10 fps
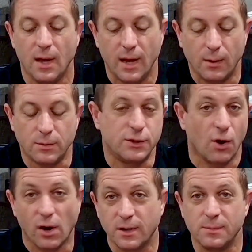It was
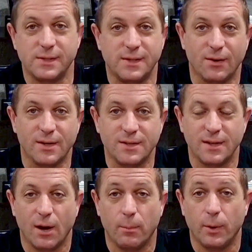dark and mysterious in
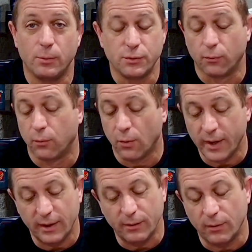there, but it was
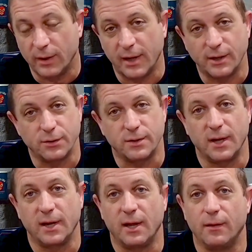really, really
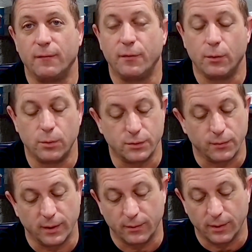interesting, and the food was
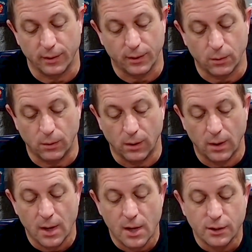really, really cool.
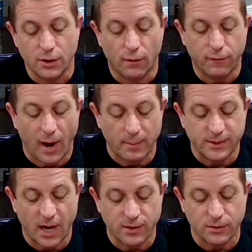So for
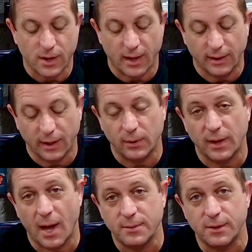appetizers, I had liquid
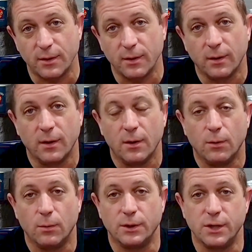lobster,
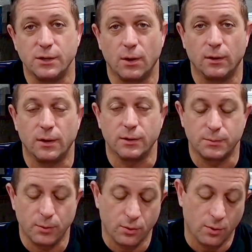which is on a little
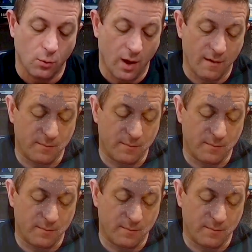spoon, and we'll have